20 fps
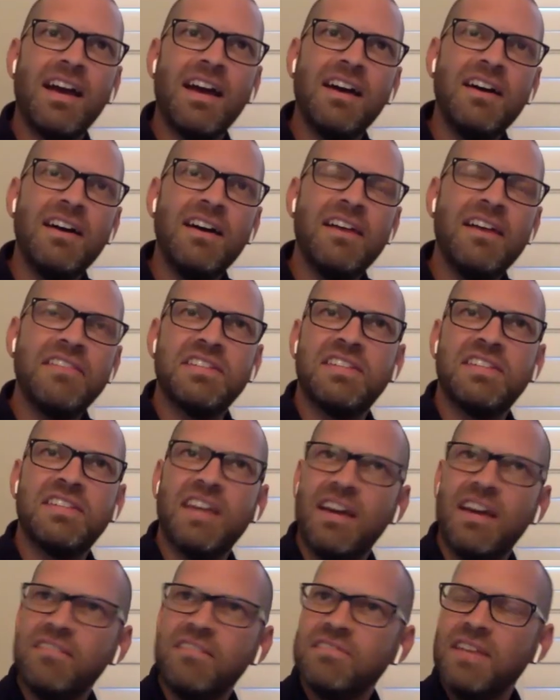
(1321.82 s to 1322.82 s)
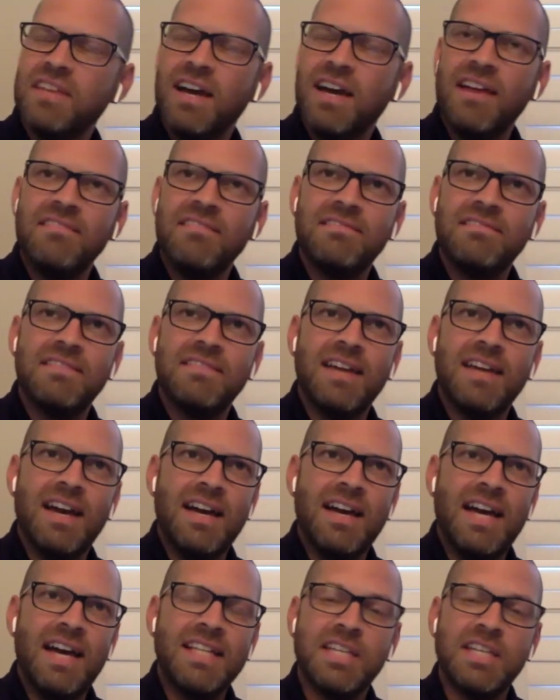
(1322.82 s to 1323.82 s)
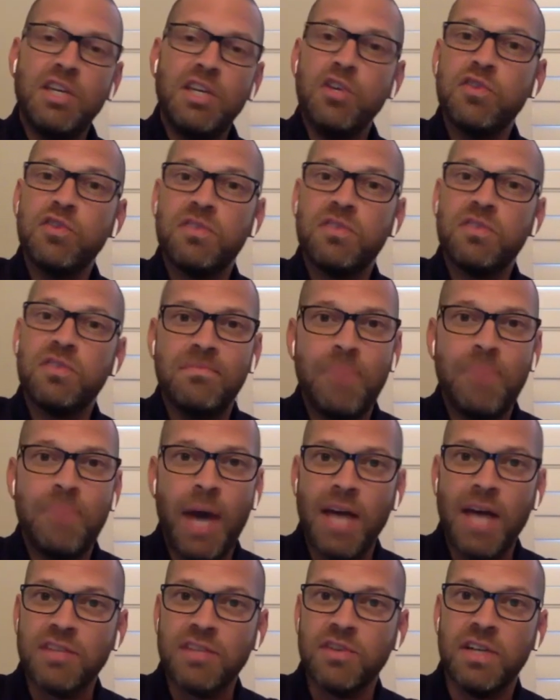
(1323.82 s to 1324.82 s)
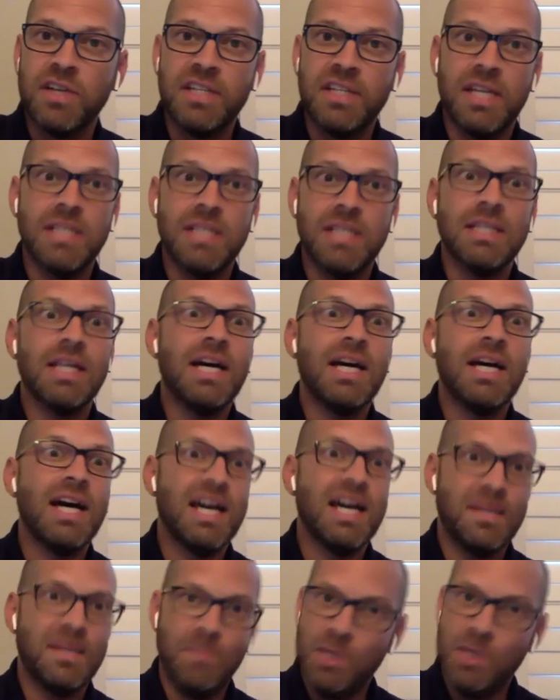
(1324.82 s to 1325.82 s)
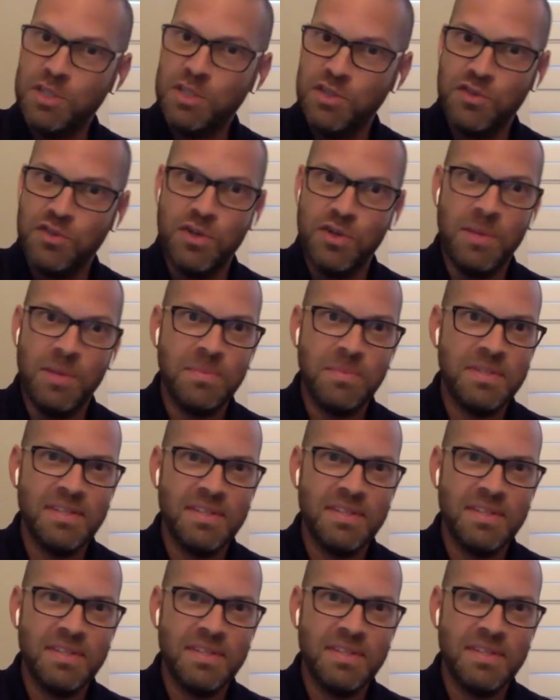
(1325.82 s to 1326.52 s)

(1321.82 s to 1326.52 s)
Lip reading: have to say, I as a youth pastor, I did a lot of mission trips.